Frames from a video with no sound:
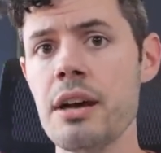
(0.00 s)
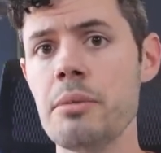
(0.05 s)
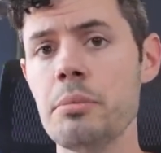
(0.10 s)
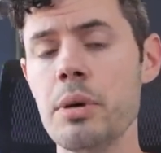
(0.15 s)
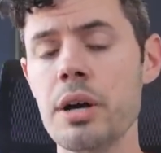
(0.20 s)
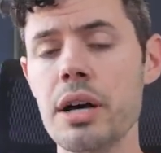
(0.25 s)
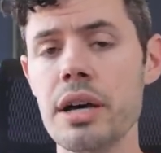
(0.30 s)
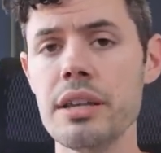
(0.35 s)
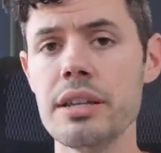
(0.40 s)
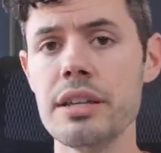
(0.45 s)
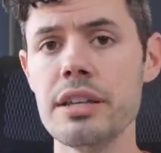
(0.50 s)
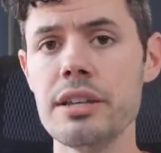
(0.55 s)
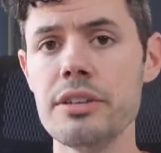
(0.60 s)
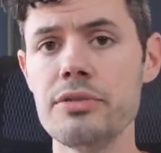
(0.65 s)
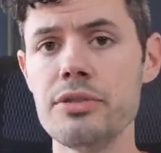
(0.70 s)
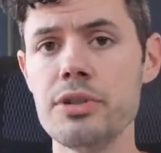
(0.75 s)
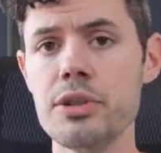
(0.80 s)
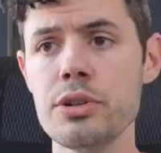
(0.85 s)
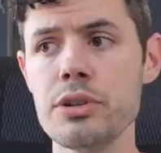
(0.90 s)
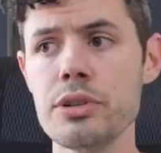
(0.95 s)
But
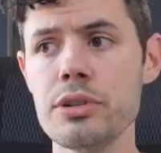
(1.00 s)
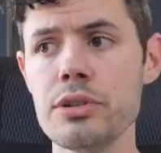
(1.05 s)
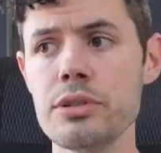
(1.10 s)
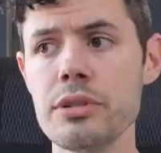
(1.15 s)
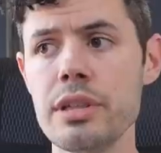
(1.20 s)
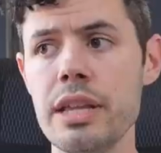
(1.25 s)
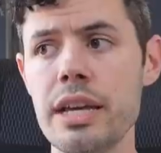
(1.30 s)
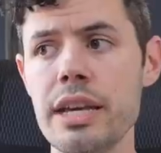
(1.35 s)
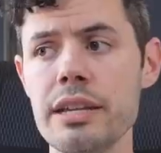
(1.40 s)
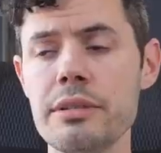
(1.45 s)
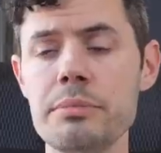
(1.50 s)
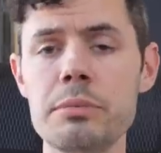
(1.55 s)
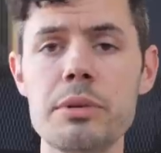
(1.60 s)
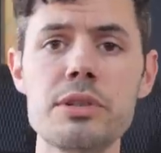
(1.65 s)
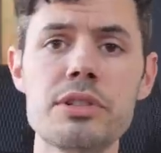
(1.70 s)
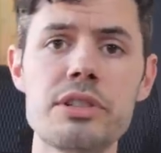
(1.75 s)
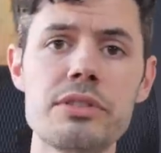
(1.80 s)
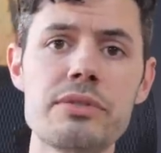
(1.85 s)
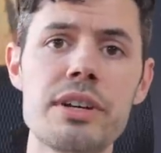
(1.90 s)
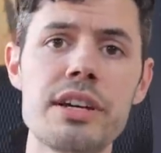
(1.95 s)
if you're like
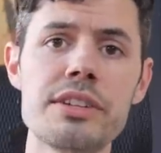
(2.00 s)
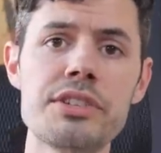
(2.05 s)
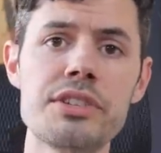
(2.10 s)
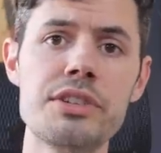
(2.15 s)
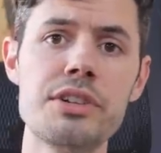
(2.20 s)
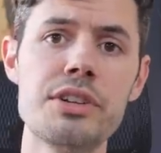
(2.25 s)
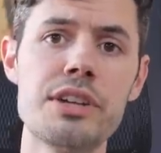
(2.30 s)
most of us and